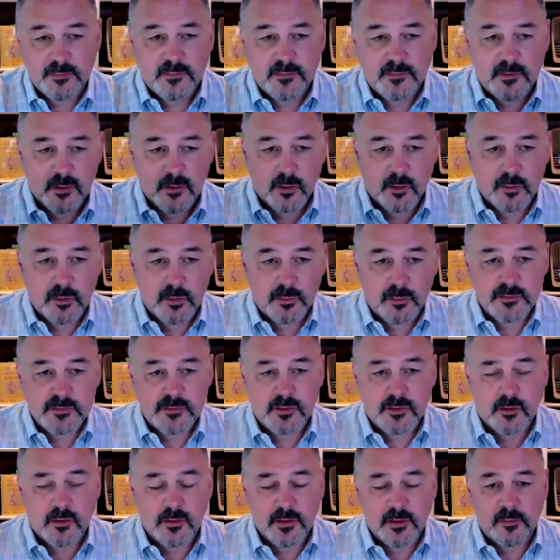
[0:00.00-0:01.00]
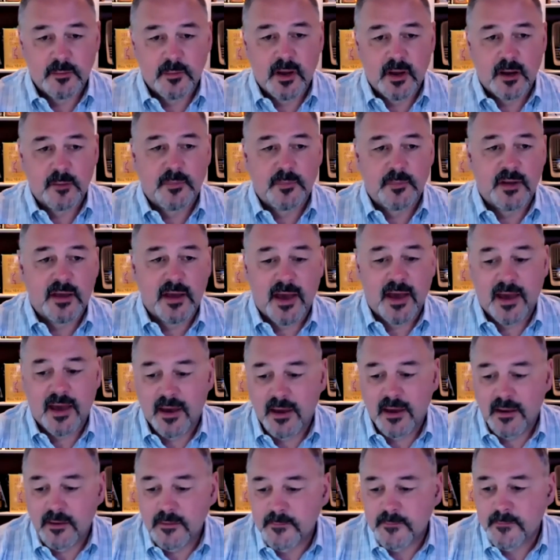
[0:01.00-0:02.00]
global petroleum company
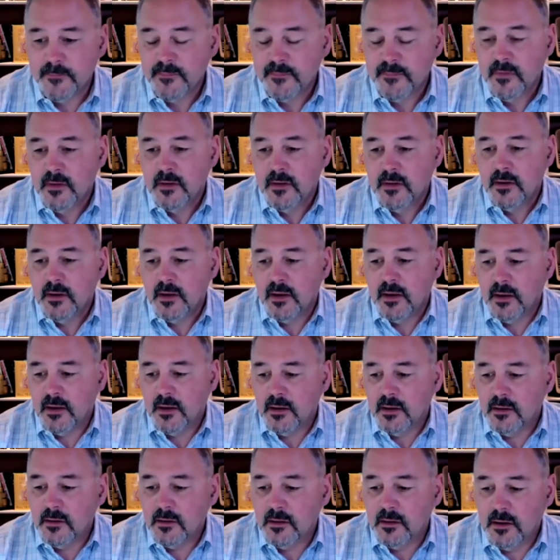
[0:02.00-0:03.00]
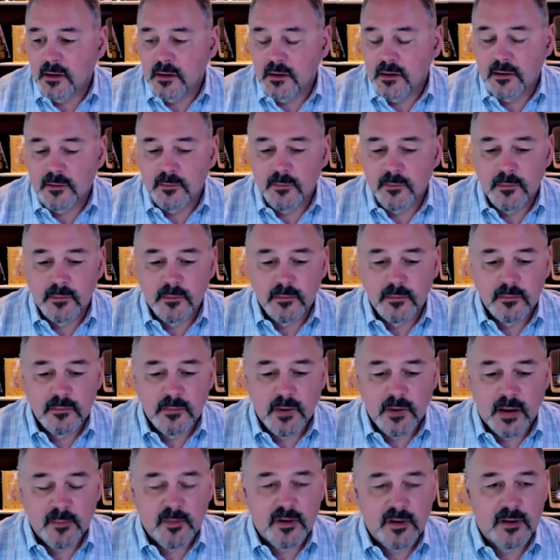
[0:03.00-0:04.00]
A, and I'm
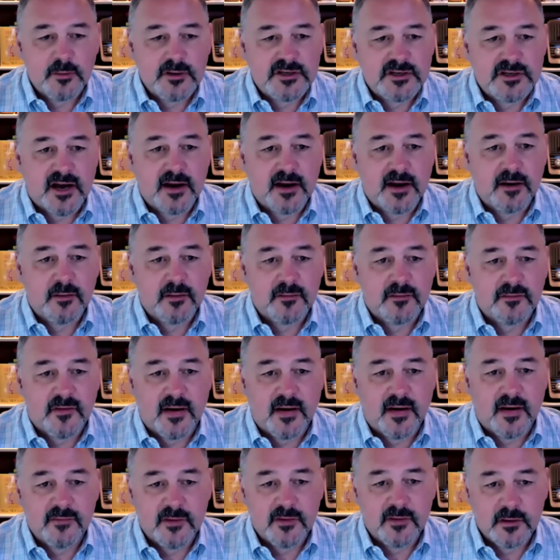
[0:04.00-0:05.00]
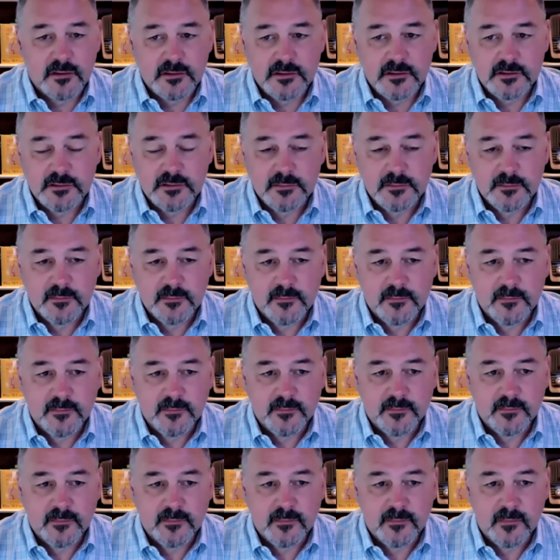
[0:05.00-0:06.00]
going to retire in 5 years.
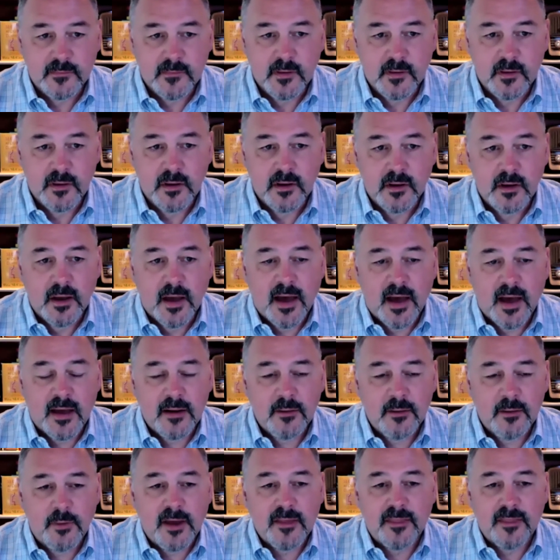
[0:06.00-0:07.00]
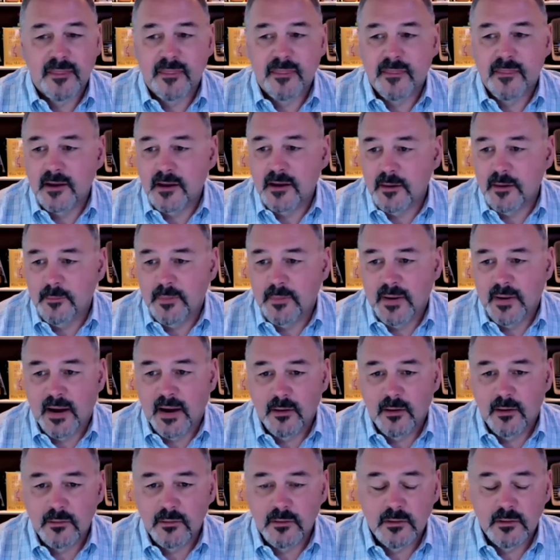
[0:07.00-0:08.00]
How do I think
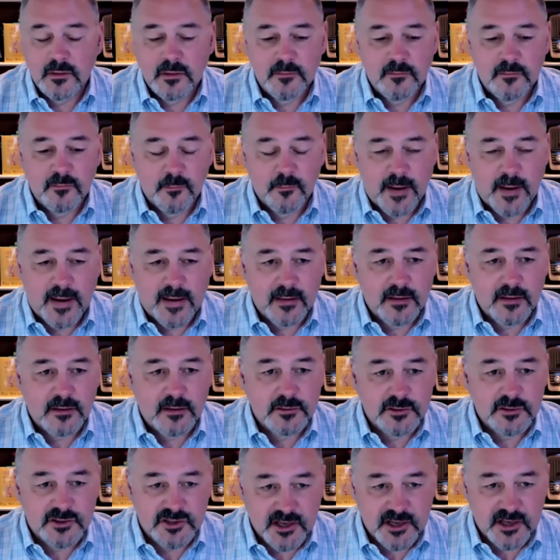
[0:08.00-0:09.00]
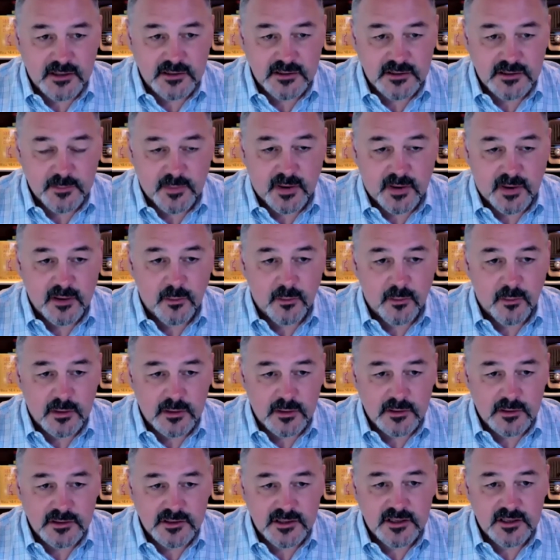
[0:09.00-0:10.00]
about radical change in my
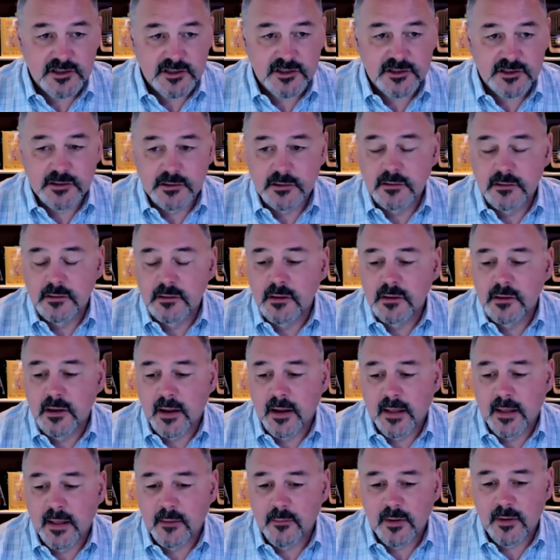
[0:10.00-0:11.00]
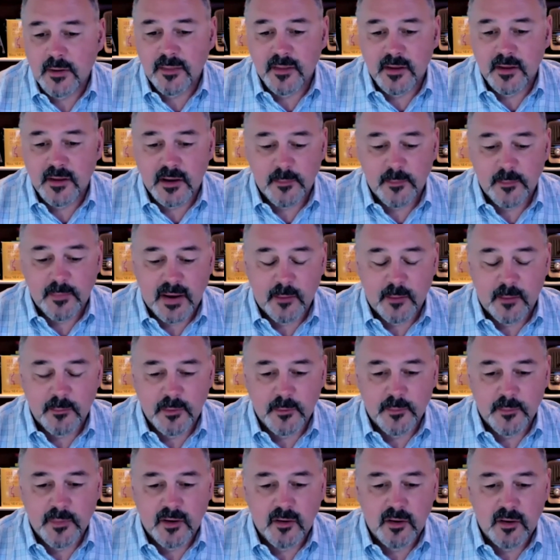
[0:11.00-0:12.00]
organization? And how do I think about
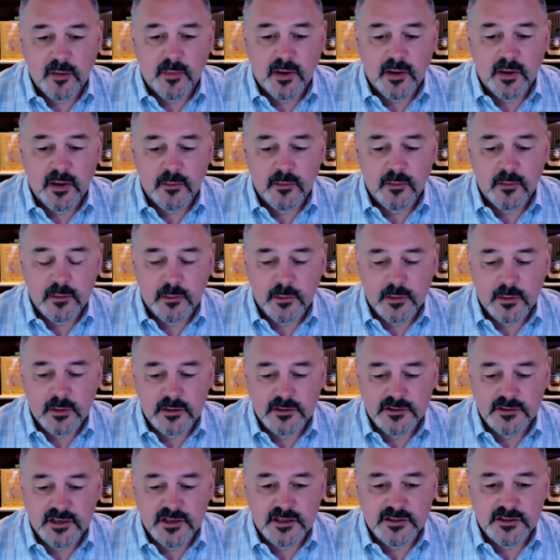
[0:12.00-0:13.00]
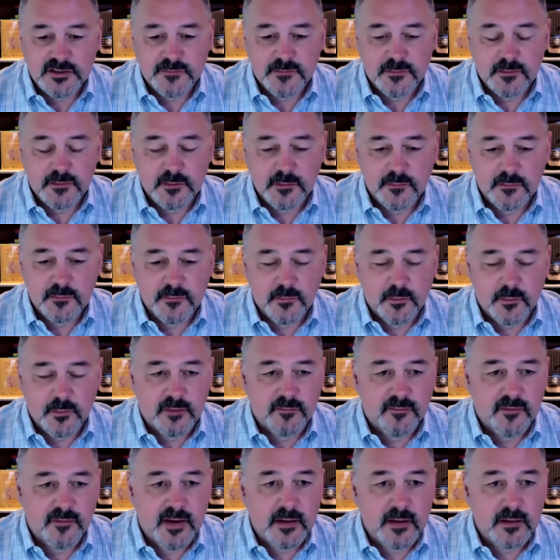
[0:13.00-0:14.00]
preparing my organization for an
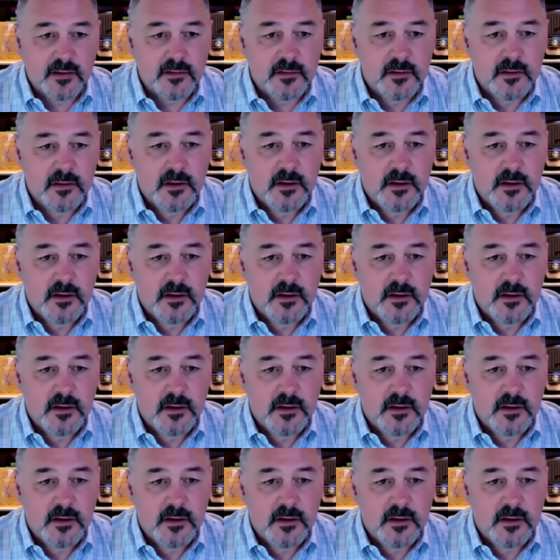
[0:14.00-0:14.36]
event